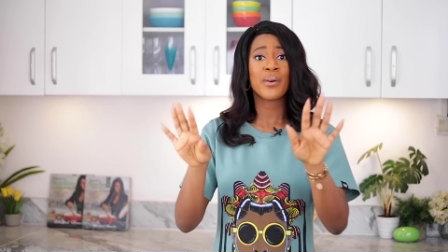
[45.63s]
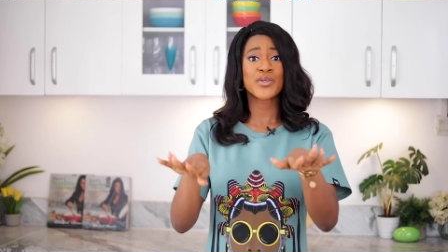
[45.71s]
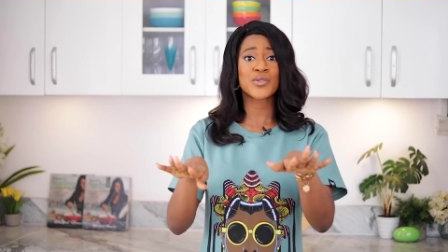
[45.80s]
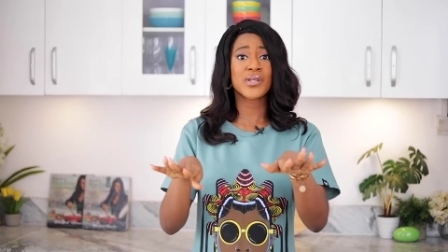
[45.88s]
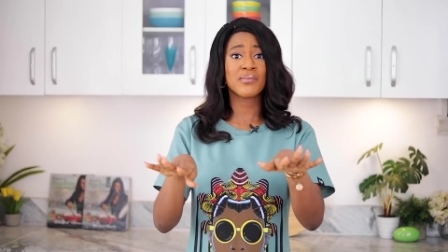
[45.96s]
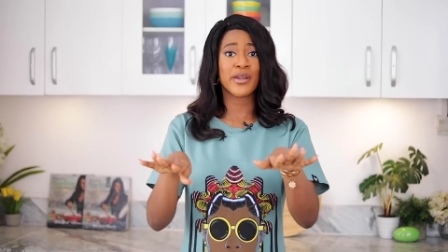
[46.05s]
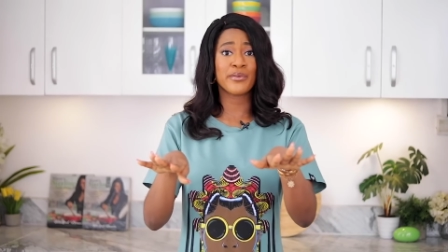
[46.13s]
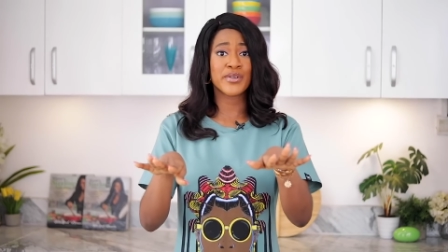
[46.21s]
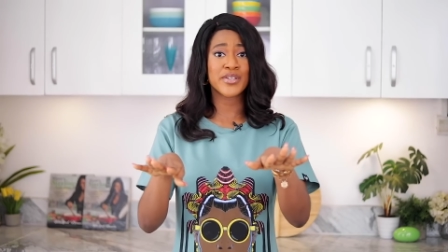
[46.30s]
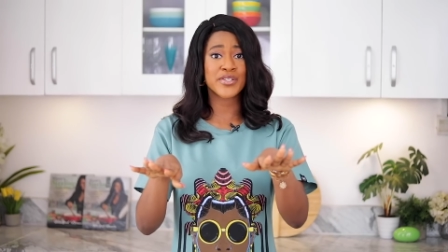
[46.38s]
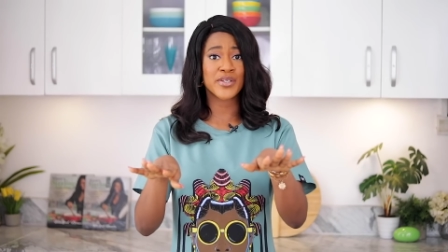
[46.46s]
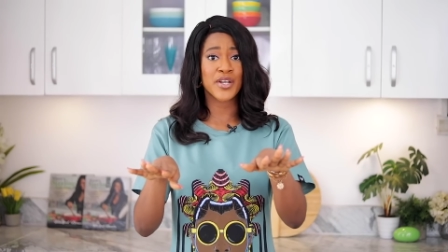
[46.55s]
I was doing my
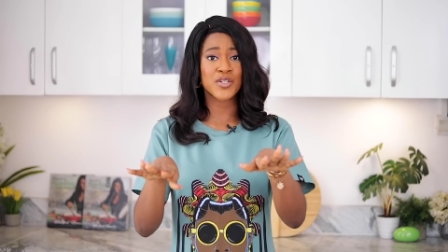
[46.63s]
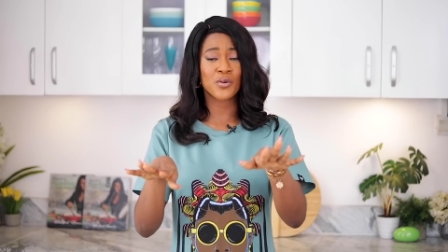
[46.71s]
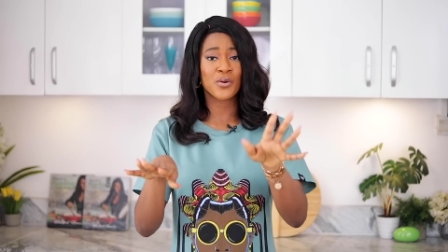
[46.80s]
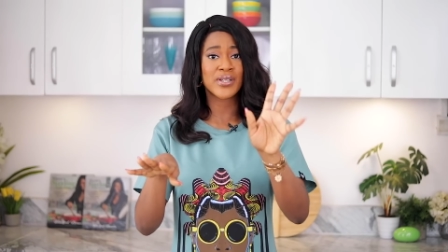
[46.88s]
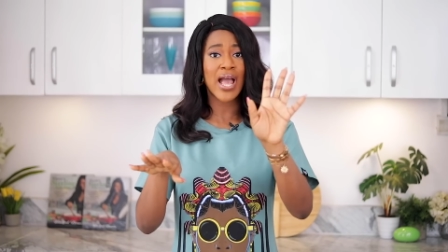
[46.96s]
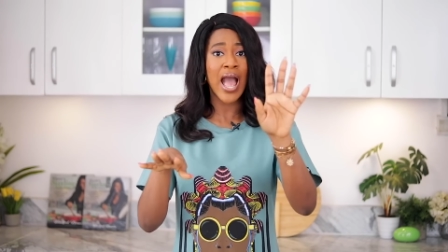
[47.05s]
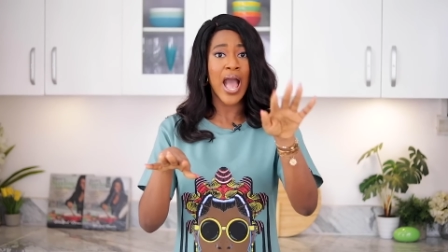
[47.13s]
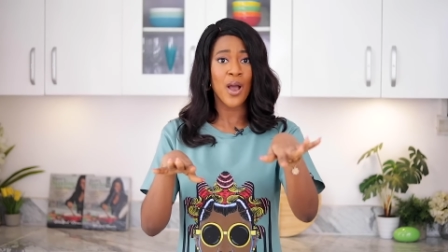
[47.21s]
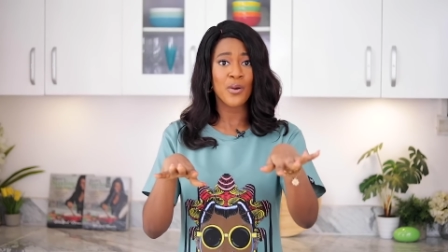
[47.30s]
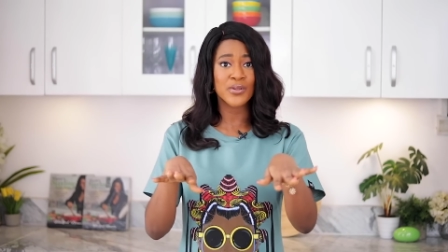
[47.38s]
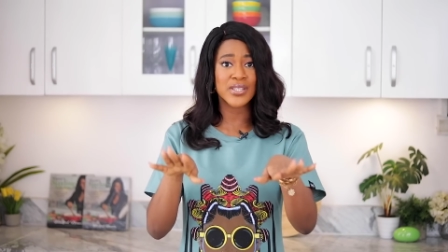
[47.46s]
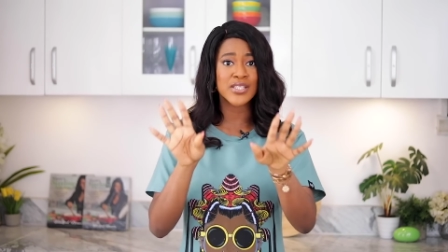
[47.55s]
research on
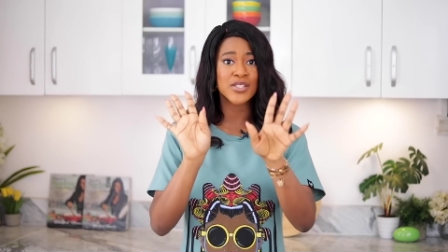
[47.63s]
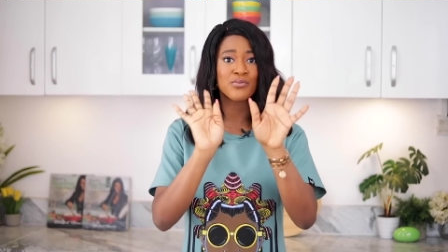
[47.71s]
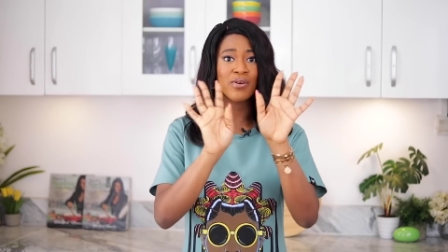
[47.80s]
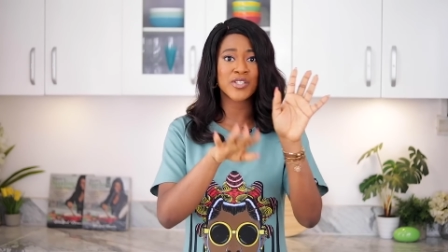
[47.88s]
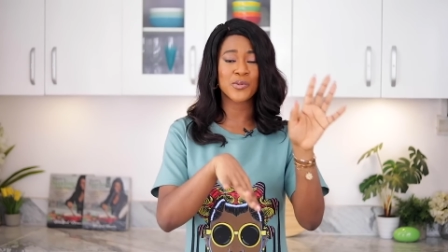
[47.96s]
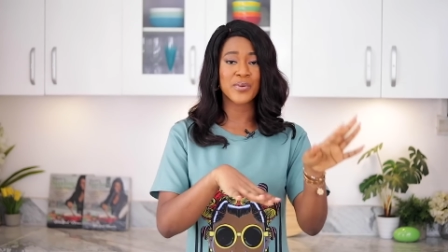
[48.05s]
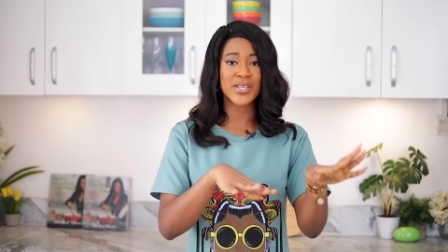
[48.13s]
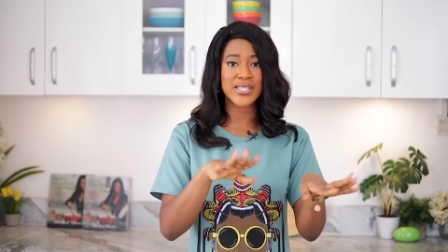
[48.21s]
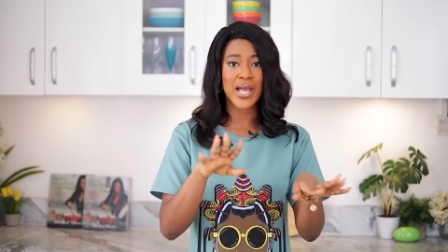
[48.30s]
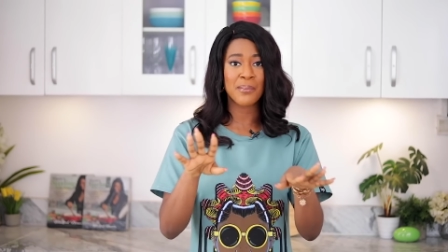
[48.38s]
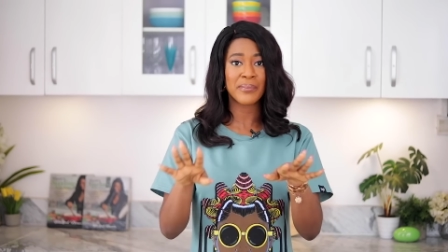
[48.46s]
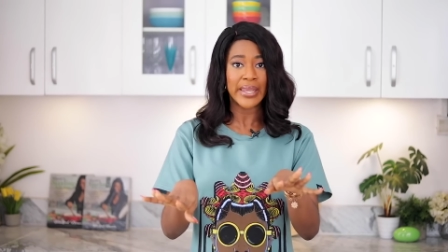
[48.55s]
how these recipes
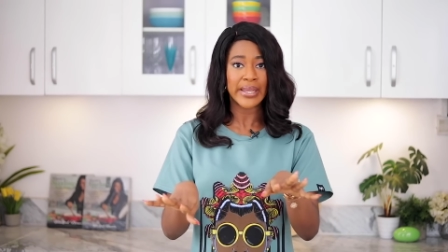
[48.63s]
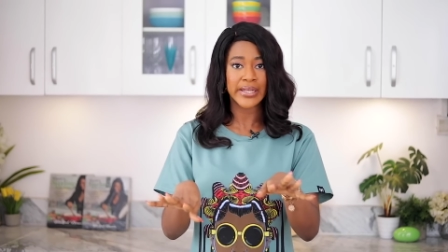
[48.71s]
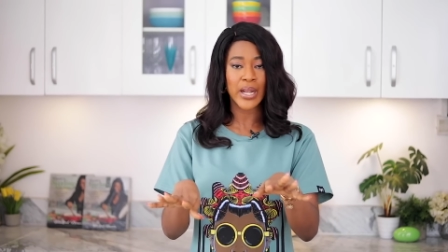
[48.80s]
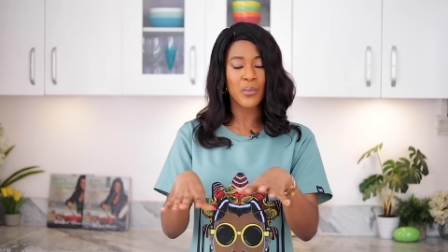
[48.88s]
are made,